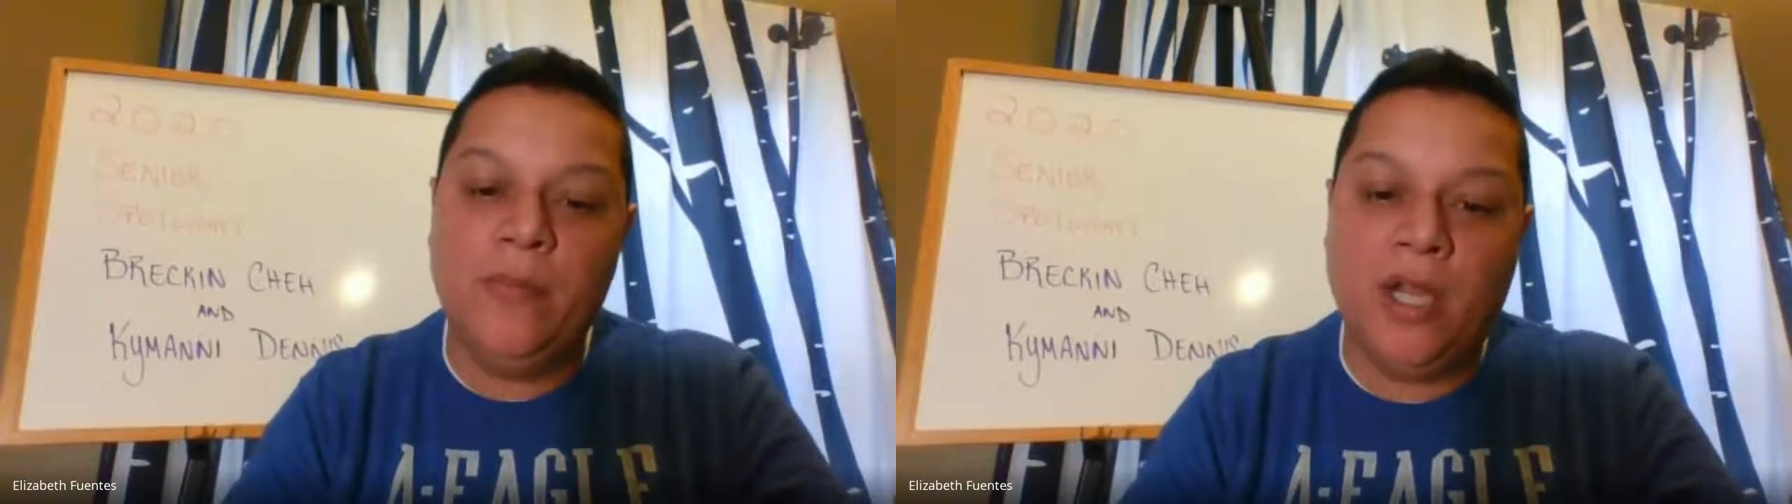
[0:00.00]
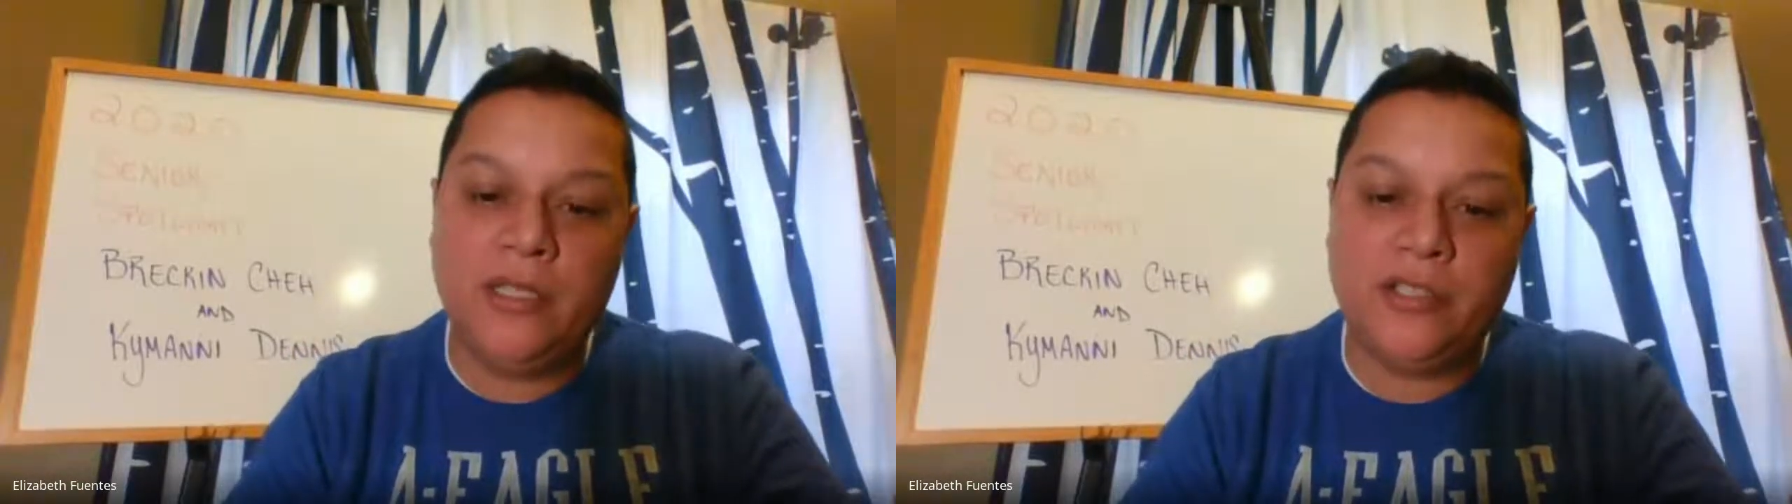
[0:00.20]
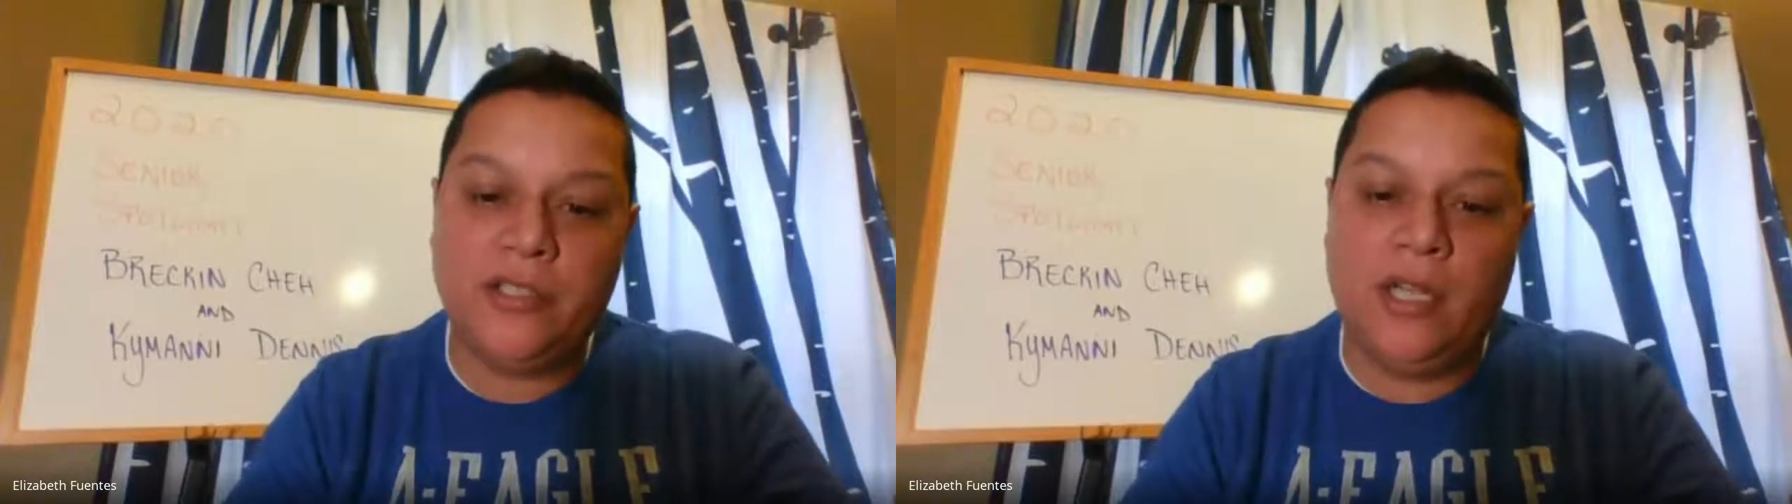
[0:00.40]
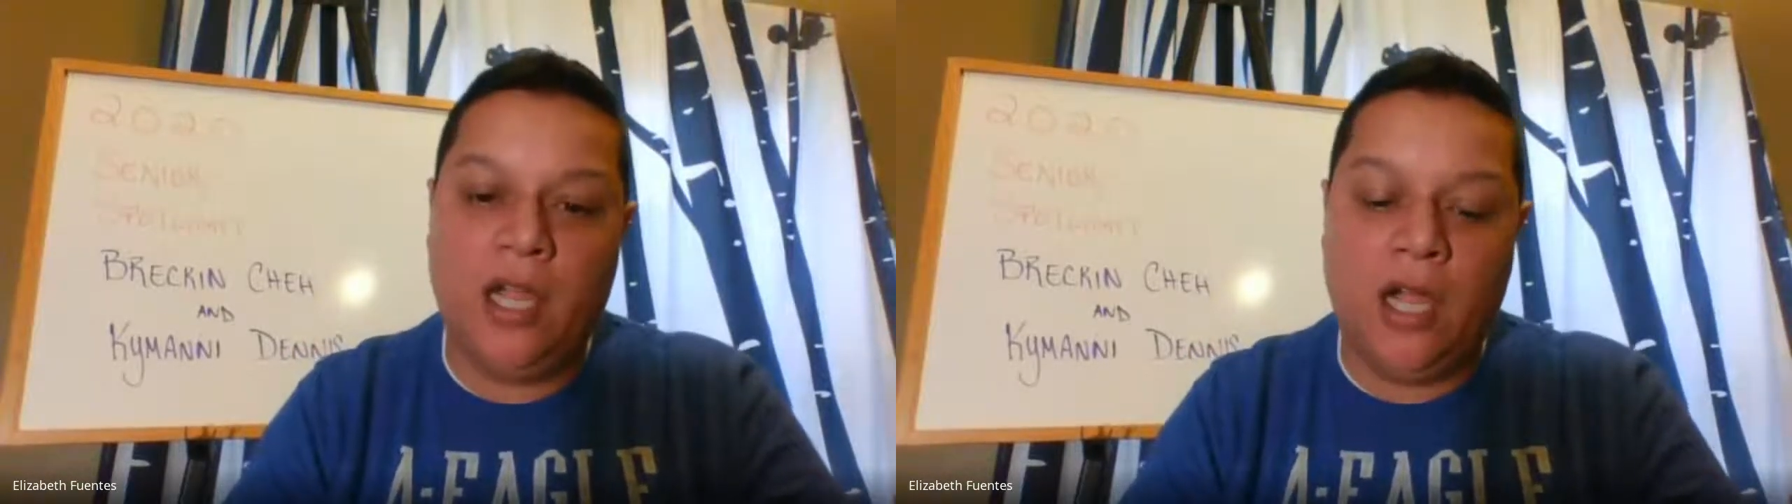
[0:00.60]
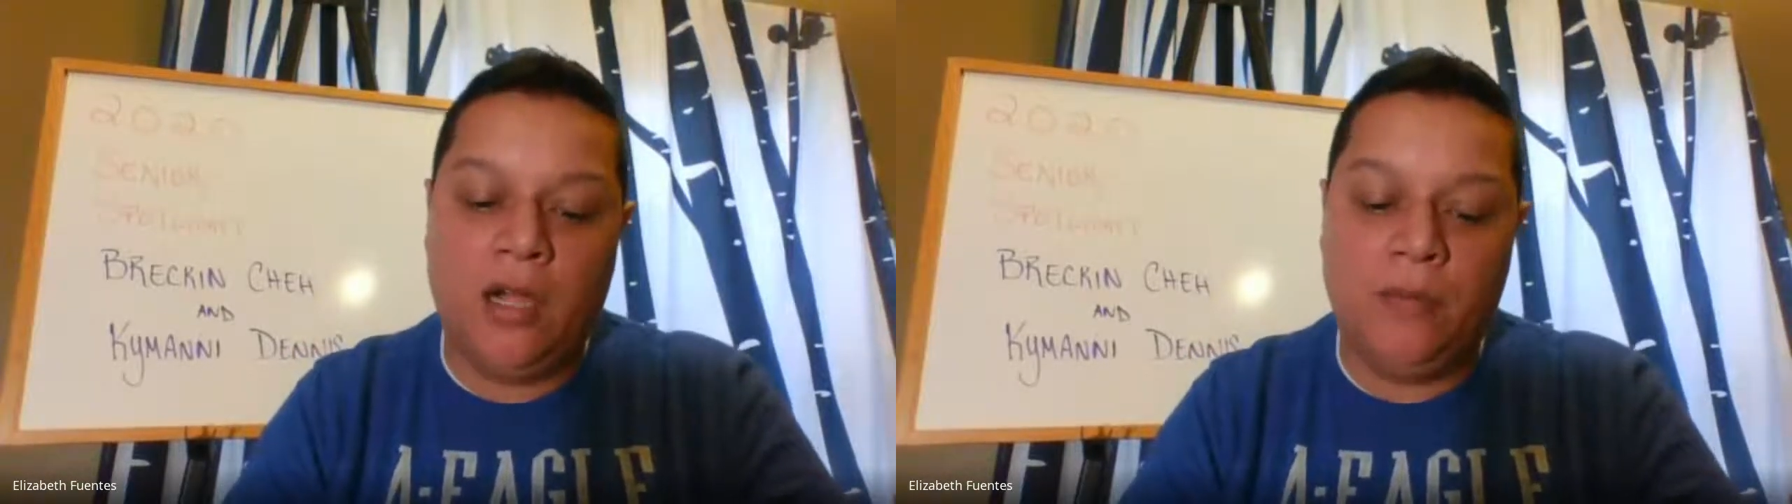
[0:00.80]
much.
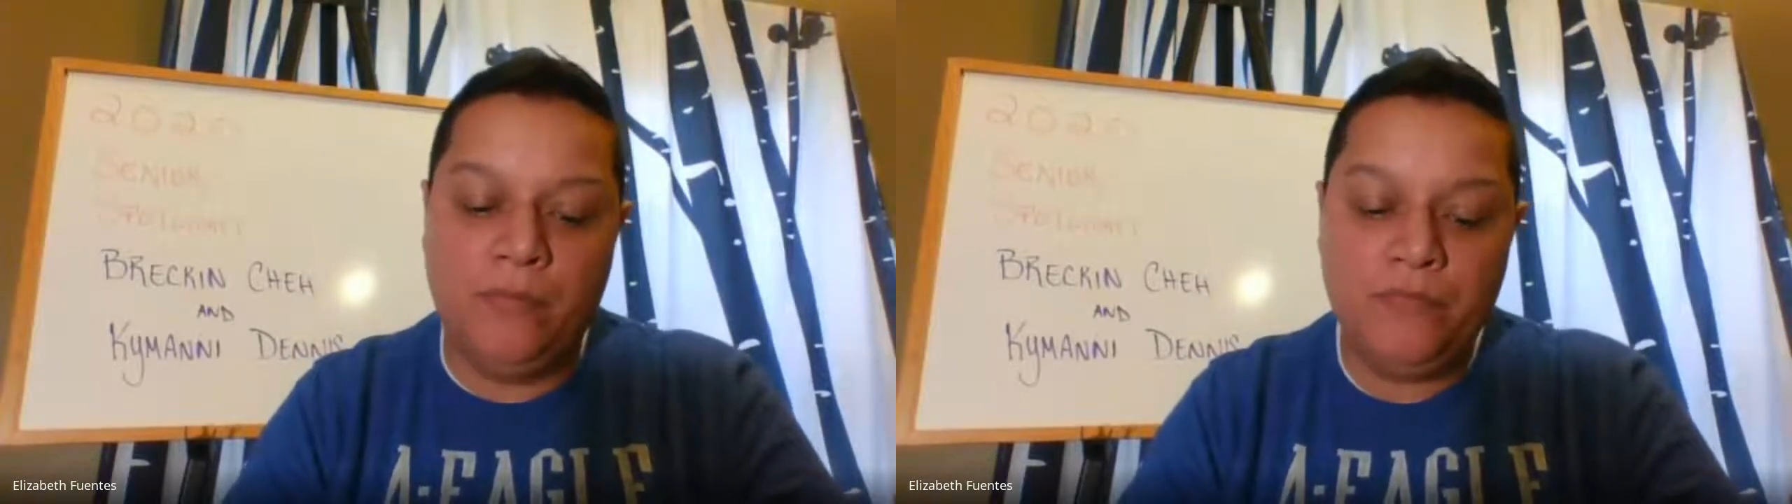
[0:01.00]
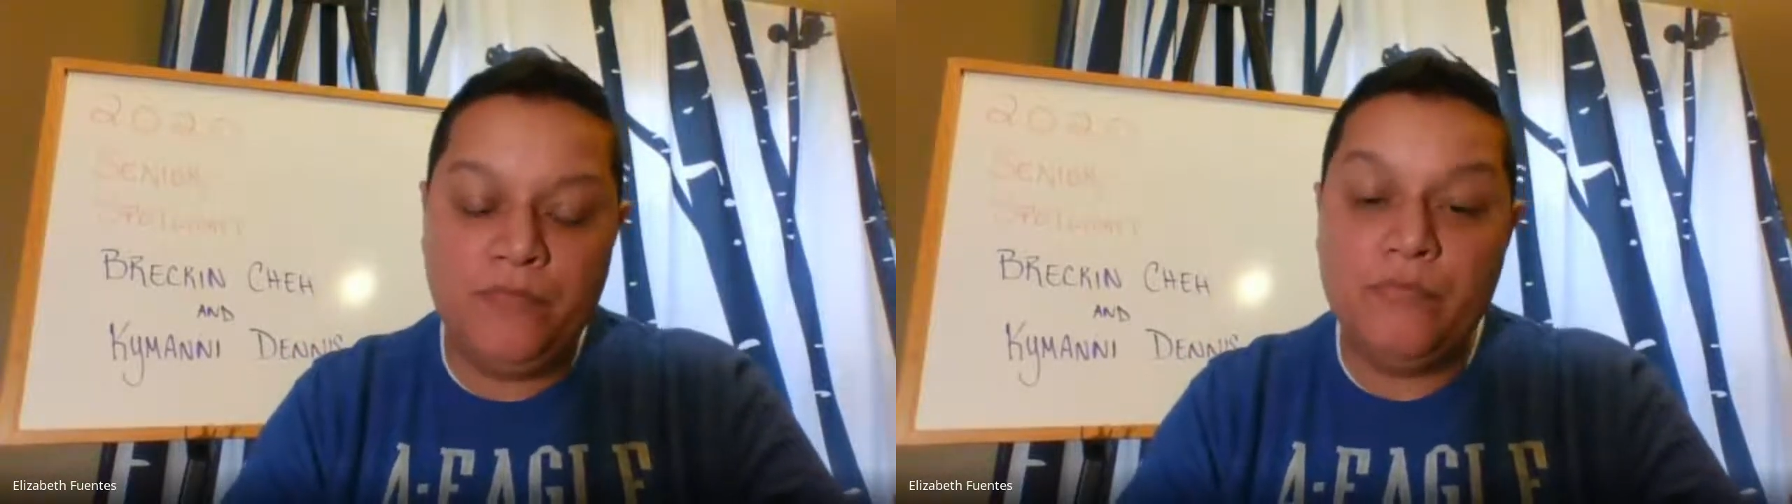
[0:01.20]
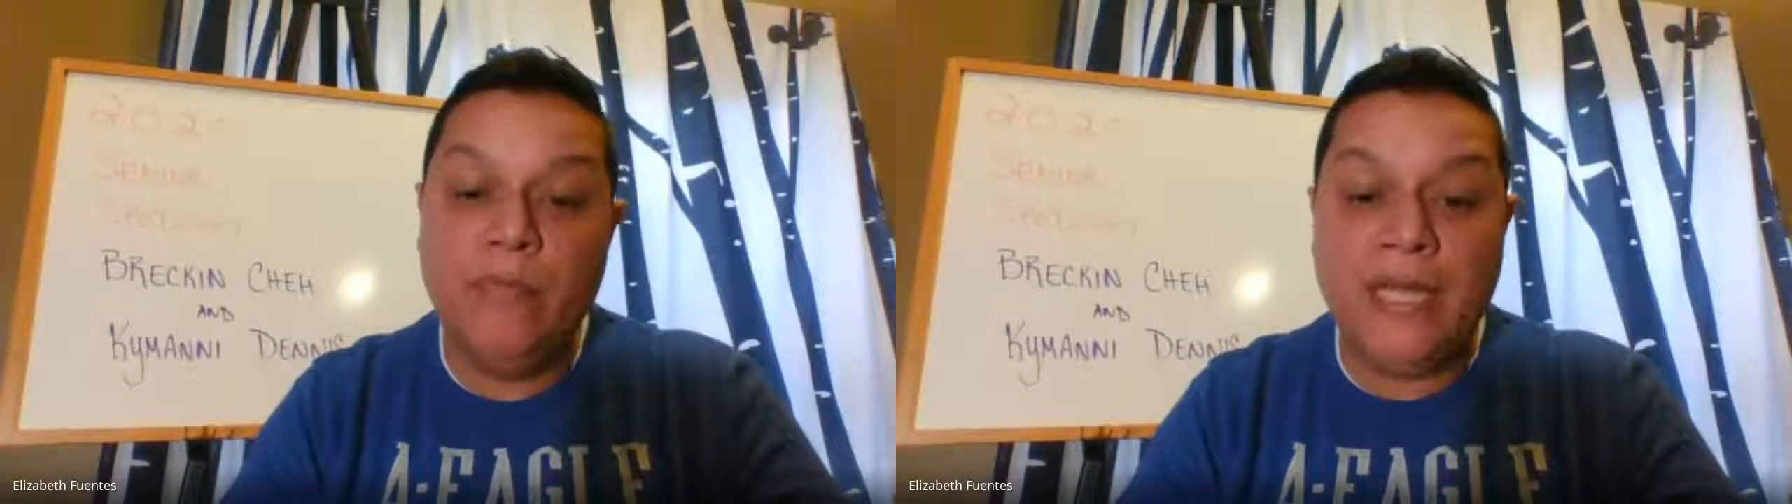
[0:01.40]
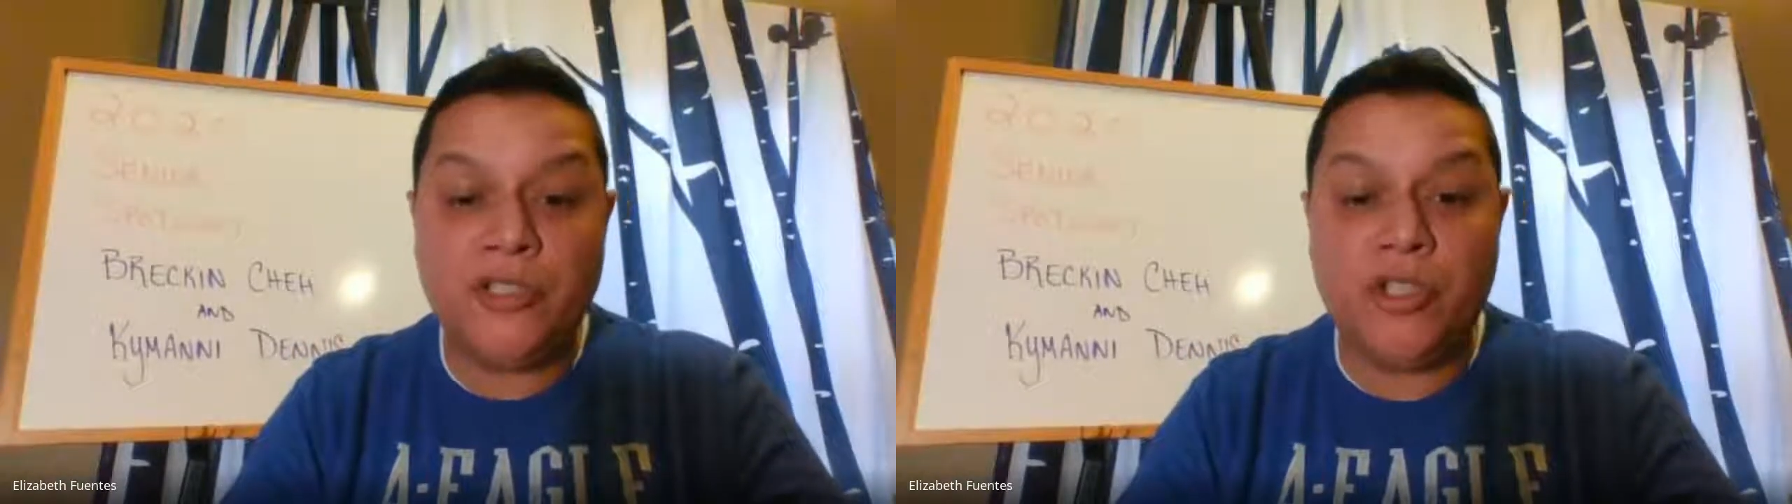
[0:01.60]
Make